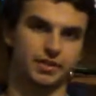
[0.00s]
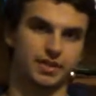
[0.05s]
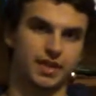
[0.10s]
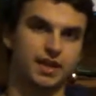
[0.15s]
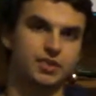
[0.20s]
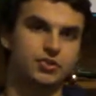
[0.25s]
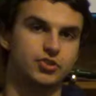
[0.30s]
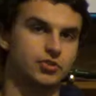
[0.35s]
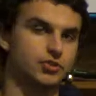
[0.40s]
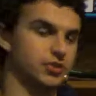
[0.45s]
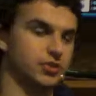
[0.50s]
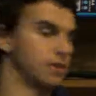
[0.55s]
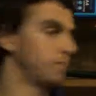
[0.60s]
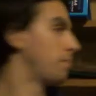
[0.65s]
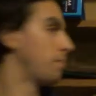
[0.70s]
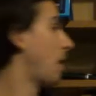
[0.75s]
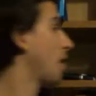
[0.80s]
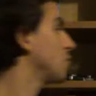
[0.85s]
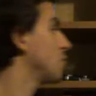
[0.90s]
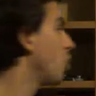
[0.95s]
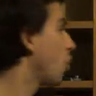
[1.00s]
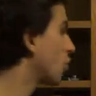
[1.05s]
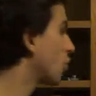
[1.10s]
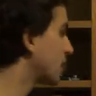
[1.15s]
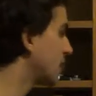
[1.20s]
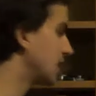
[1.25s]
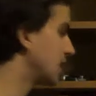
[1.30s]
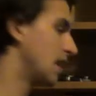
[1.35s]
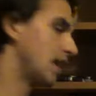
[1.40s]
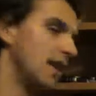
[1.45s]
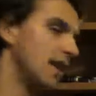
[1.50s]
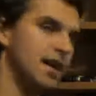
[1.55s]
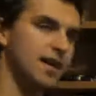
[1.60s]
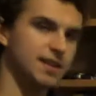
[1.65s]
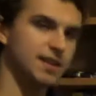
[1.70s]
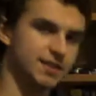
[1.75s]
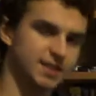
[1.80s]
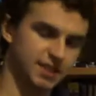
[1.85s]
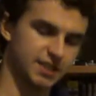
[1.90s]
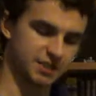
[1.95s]
yeah, due to the binocular
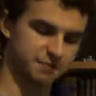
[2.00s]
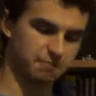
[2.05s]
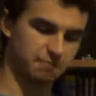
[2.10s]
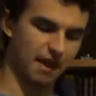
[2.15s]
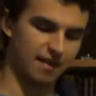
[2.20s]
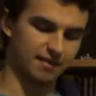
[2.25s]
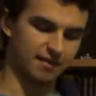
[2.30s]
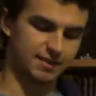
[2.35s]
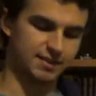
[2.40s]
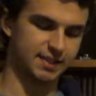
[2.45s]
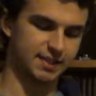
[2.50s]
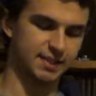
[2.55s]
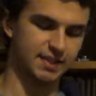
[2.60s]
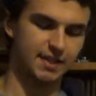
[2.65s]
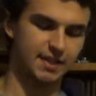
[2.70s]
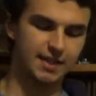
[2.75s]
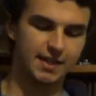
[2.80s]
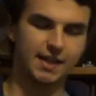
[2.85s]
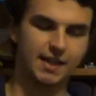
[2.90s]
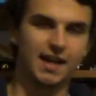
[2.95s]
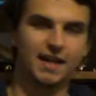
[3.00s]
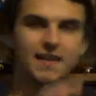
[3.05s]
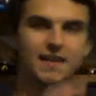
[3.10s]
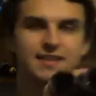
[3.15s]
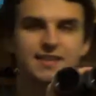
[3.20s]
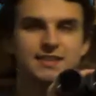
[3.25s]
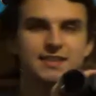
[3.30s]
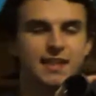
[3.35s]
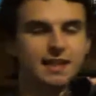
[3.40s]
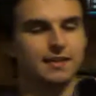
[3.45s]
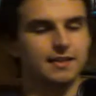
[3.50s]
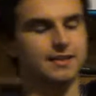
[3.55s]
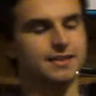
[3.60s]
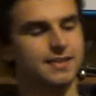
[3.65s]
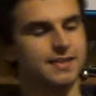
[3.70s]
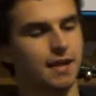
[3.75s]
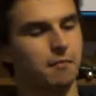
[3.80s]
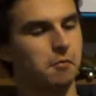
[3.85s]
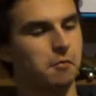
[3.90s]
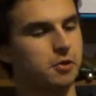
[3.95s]
disparity. And that's exactly the
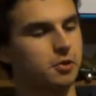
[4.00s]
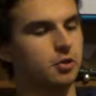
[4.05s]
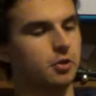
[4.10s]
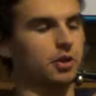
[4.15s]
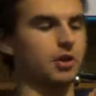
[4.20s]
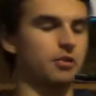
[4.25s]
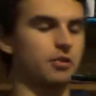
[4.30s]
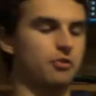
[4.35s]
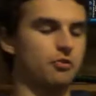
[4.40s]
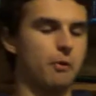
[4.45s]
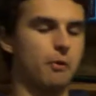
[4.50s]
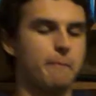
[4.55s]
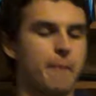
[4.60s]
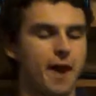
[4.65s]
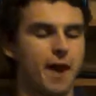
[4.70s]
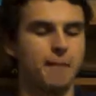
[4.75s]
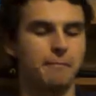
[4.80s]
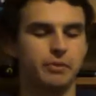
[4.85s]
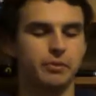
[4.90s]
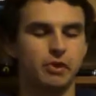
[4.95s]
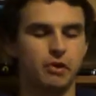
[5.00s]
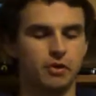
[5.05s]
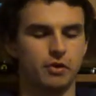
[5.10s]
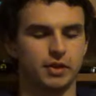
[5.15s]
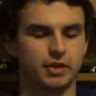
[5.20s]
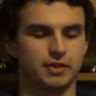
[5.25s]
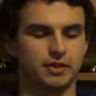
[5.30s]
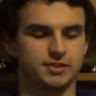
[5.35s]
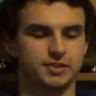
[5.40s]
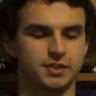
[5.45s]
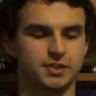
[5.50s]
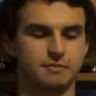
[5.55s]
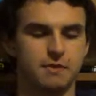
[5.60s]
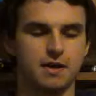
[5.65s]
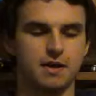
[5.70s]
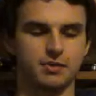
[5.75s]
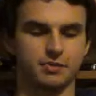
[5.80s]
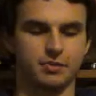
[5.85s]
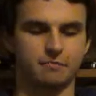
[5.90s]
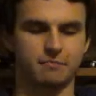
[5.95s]
same when you're looking through a pair of binoculars as
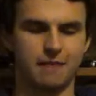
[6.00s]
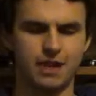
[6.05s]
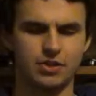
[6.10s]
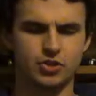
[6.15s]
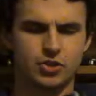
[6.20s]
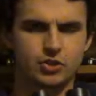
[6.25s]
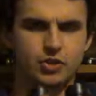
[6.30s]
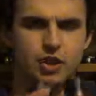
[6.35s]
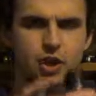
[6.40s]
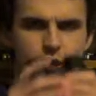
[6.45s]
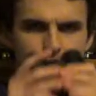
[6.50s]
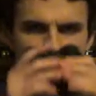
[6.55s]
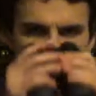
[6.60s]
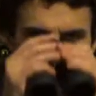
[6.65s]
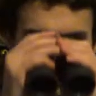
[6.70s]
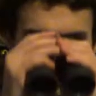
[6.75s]
well. So imagine you're